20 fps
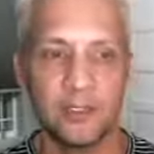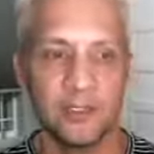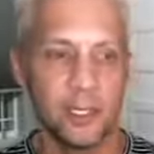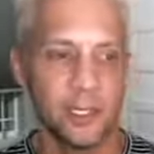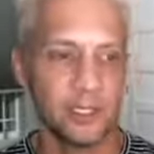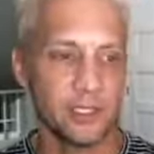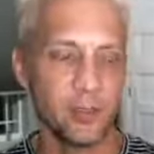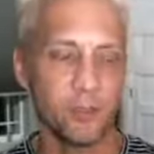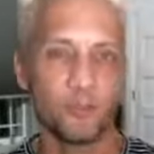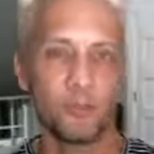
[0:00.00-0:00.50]

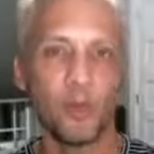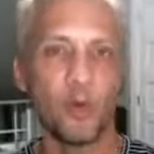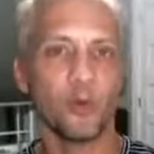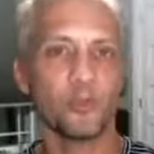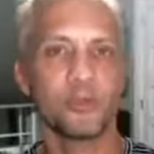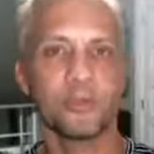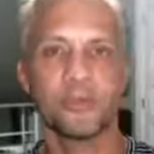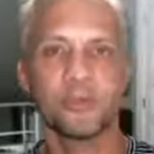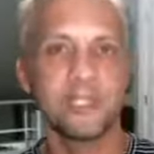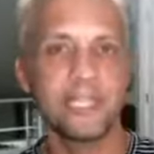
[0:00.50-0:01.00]
They
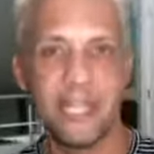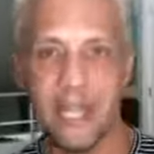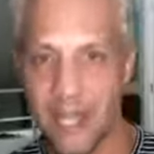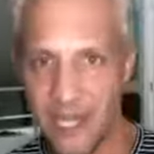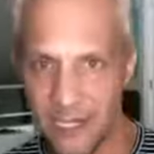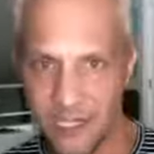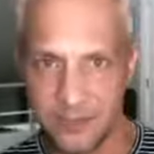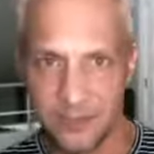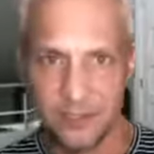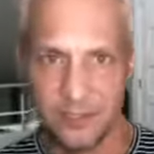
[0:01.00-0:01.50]
compulsively
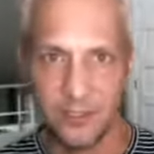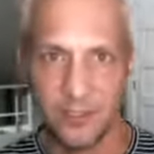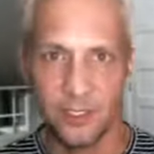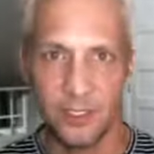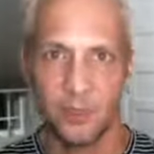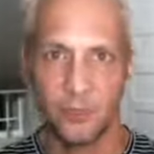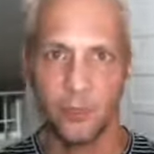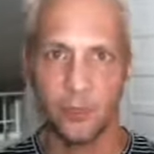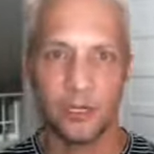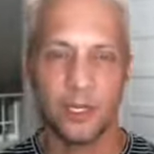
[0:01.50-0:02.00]
ate,
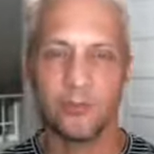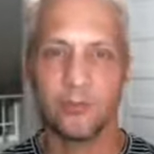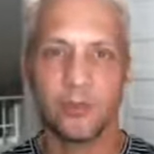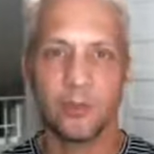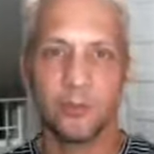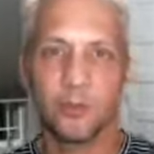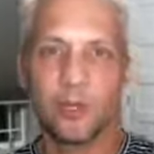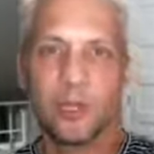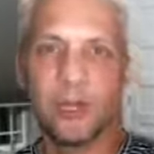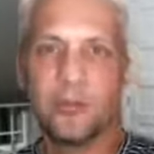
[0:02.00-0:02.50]
whatever
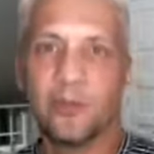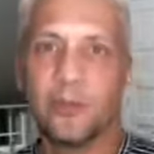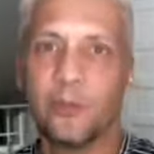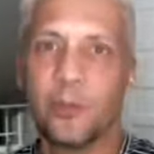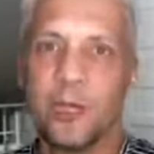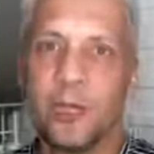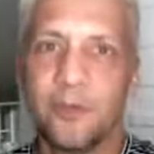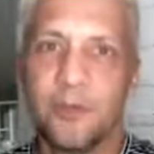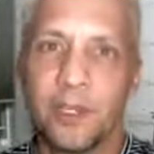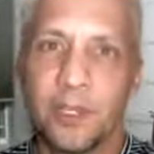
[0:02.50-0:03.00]

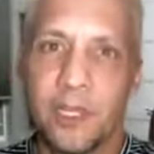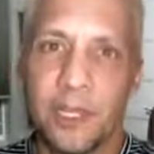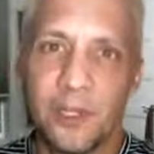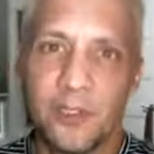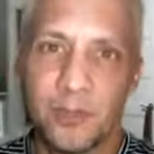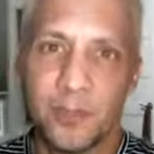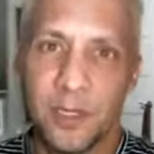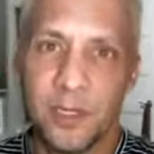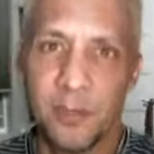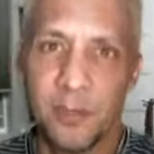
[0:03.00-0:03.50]
the case may